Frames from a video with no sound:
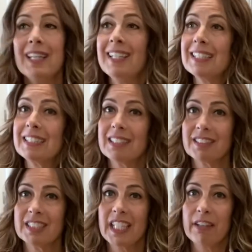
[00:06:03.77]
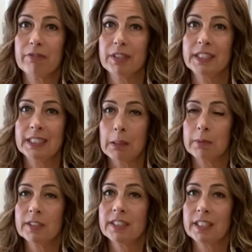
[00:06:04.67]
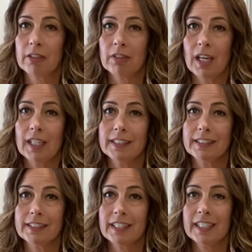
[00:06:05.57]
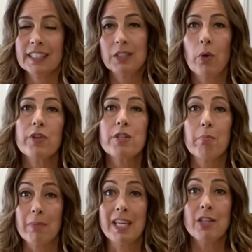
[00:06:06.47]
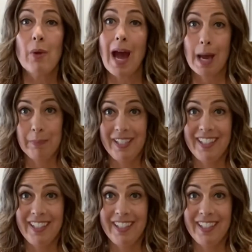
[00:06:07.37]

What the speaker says: this Savory Summer Sunrise is going to make you happy.